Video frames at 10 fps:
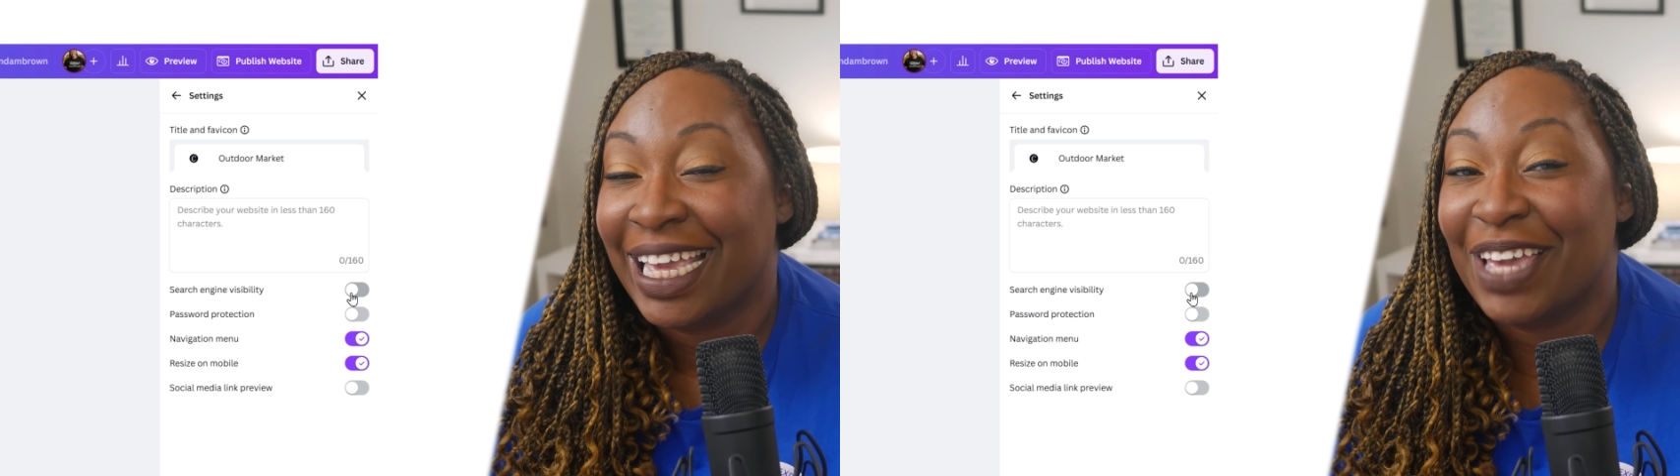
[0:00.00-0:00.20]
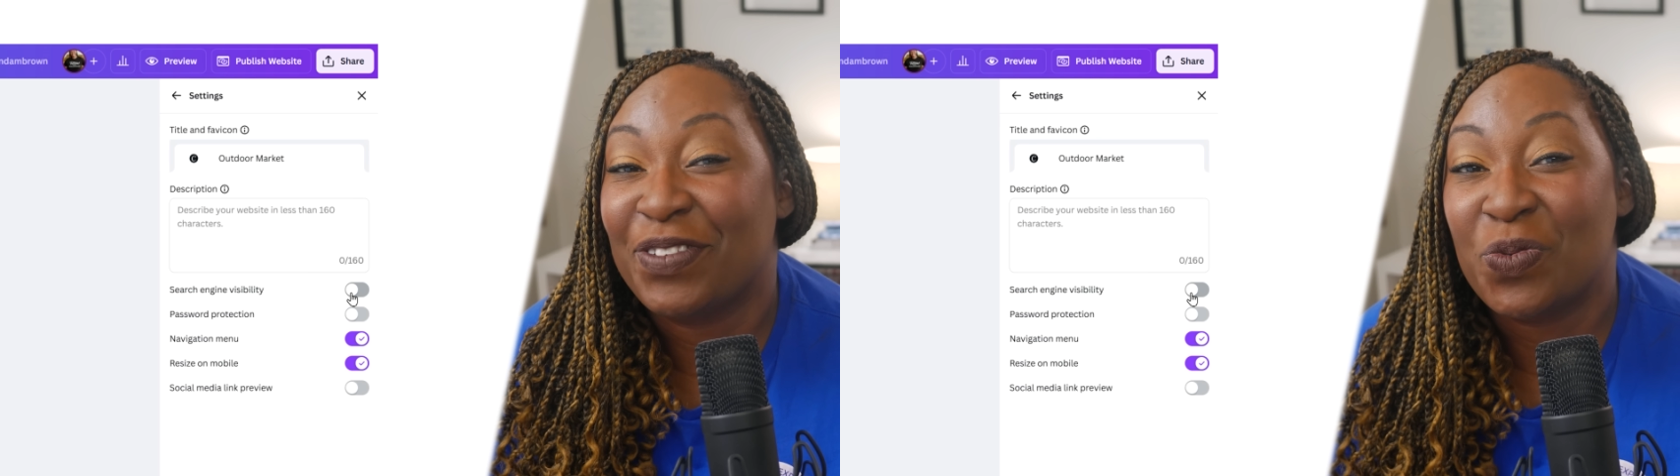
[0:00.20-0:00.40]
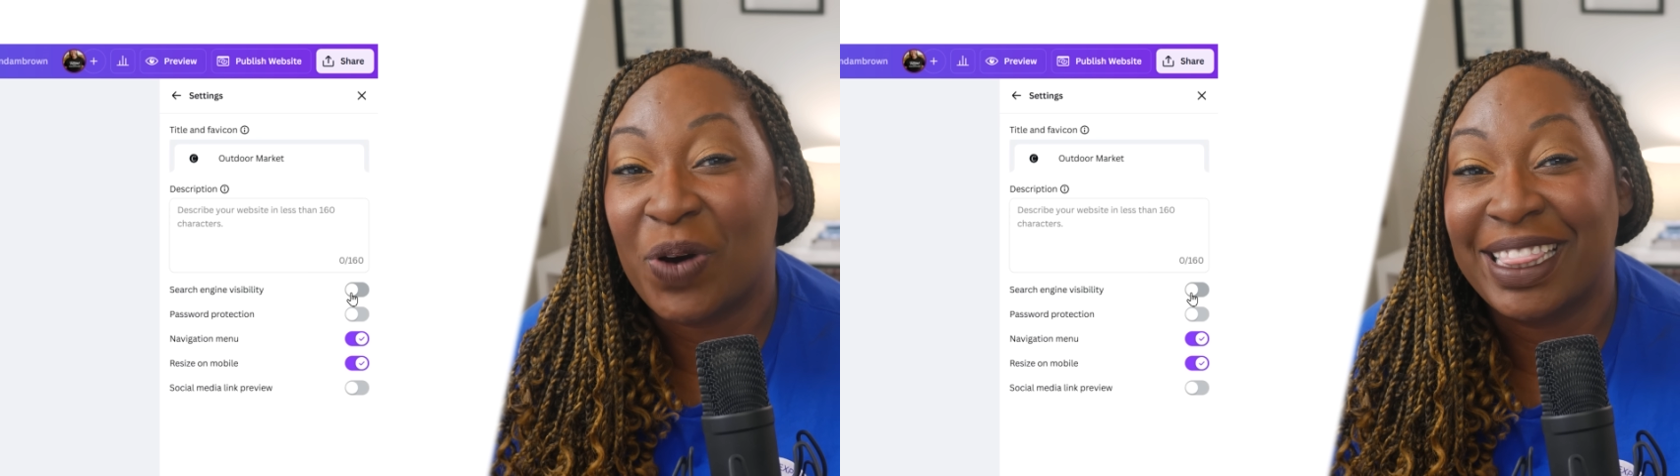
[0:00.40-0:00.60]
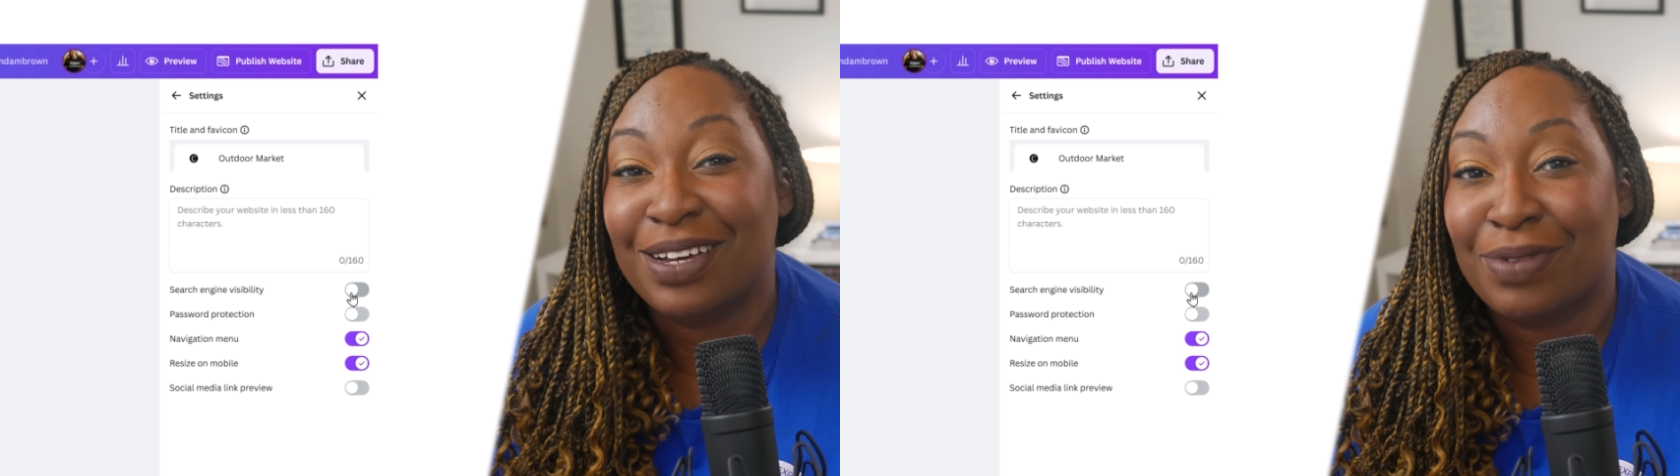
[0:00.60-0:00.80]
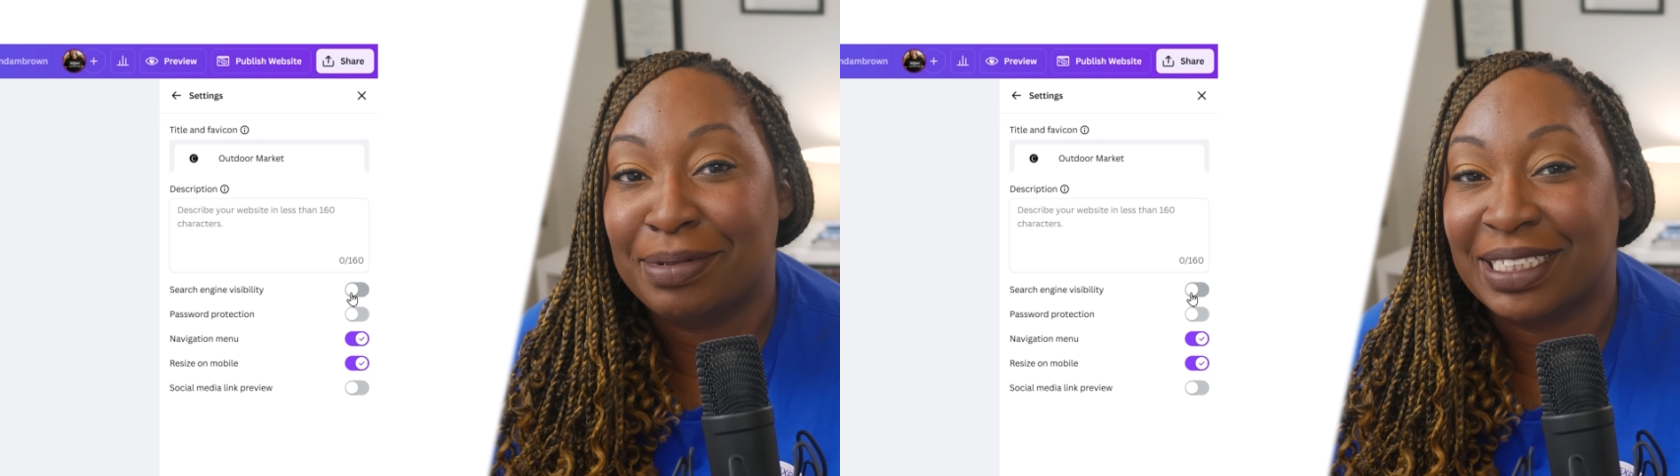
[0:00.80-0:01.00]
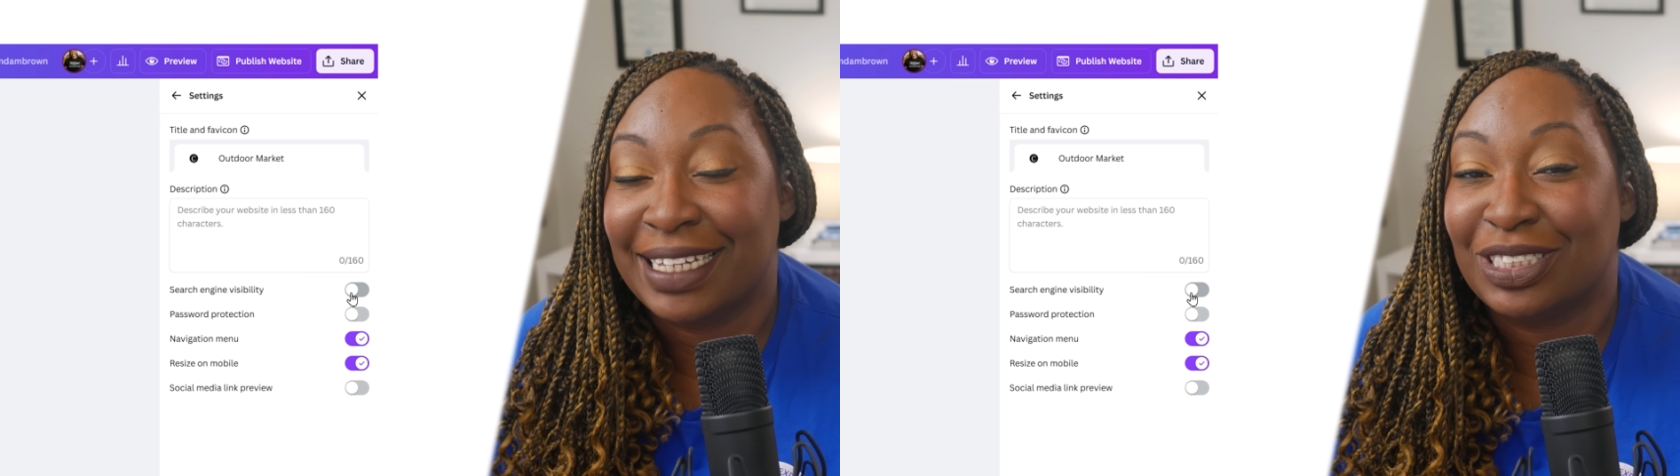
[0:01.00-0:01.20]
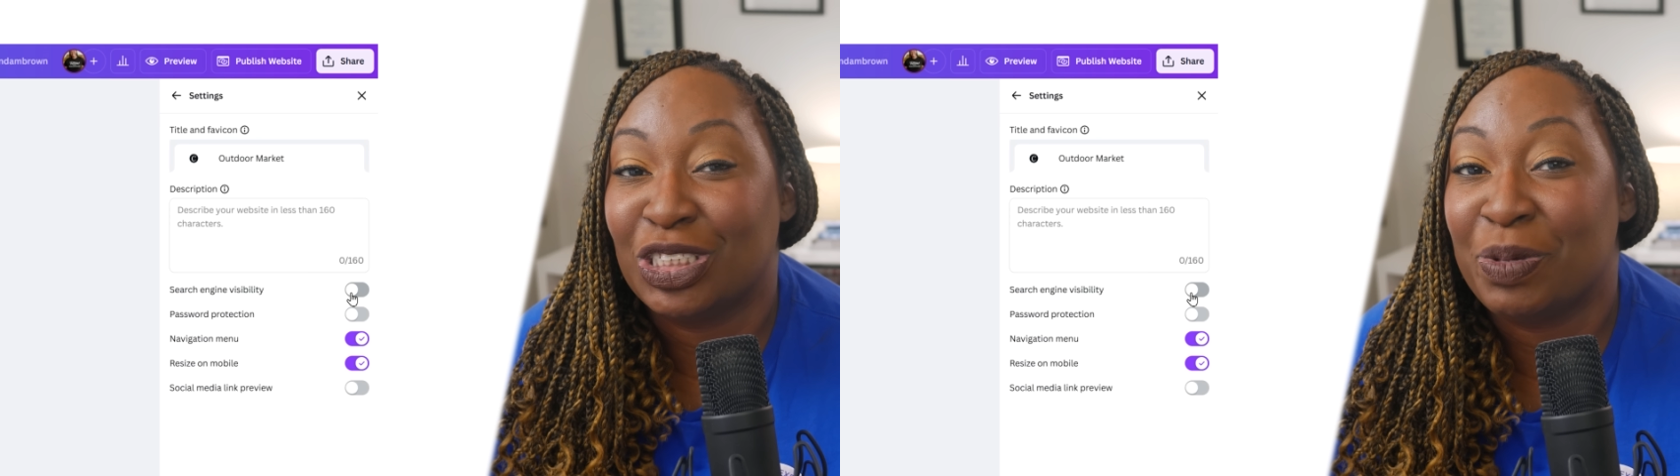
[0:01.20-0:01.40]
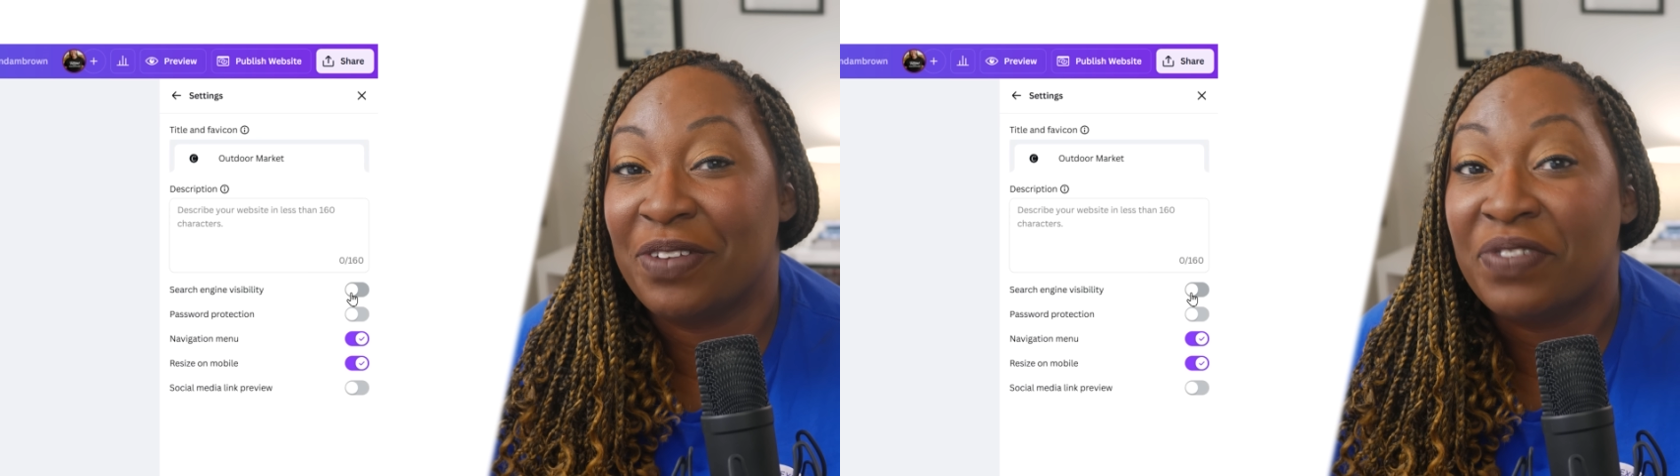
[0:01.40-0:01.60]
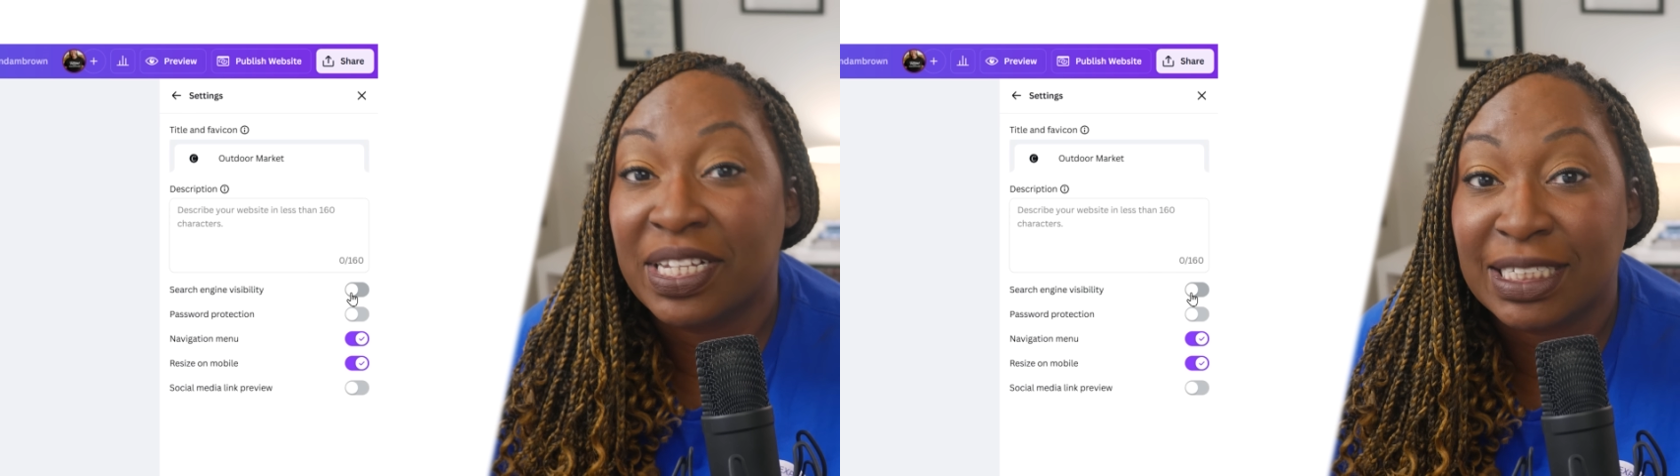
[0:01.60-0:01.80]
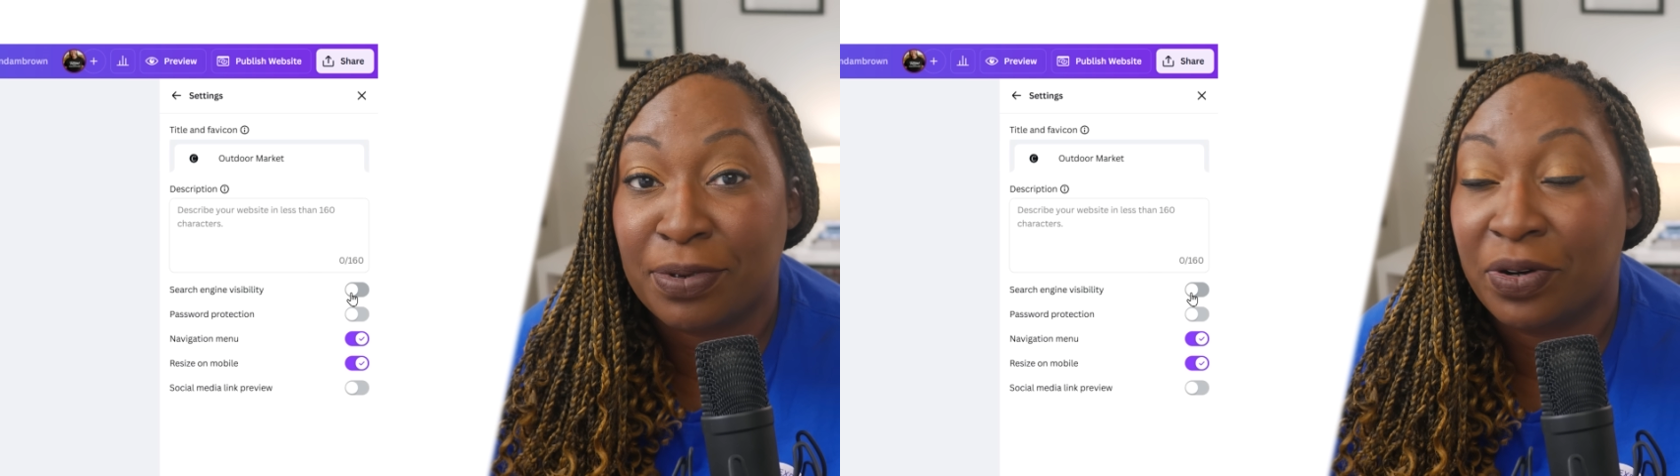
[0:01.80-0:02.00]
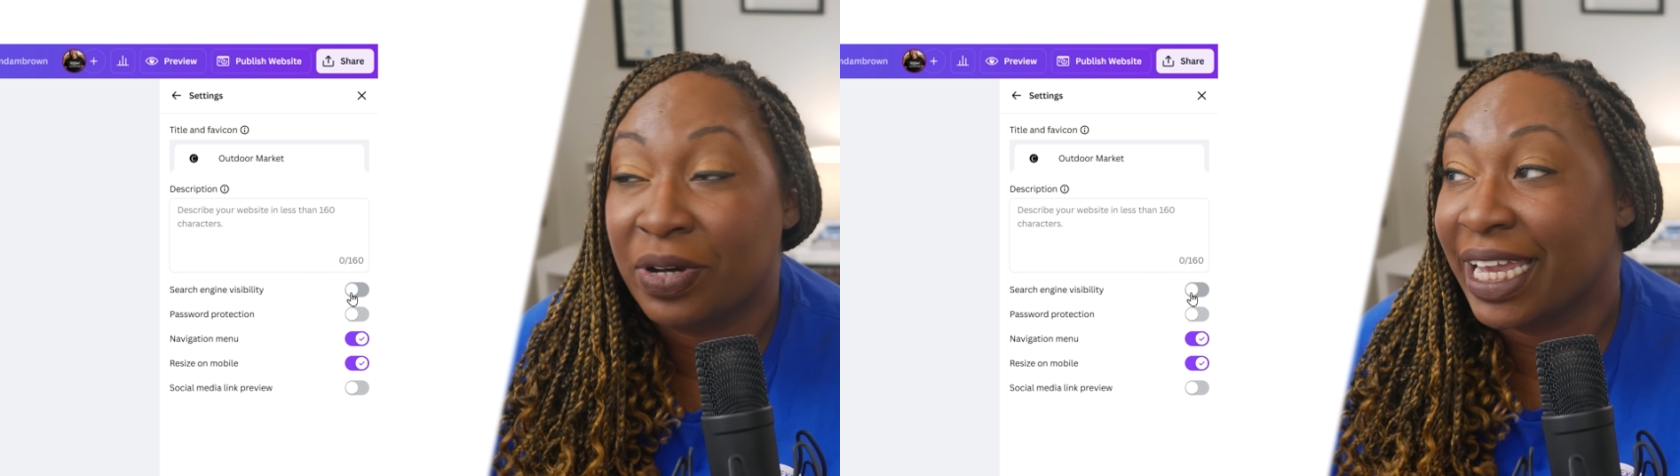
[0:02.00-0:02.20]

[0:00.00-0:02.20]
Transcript: If you want the website to be visible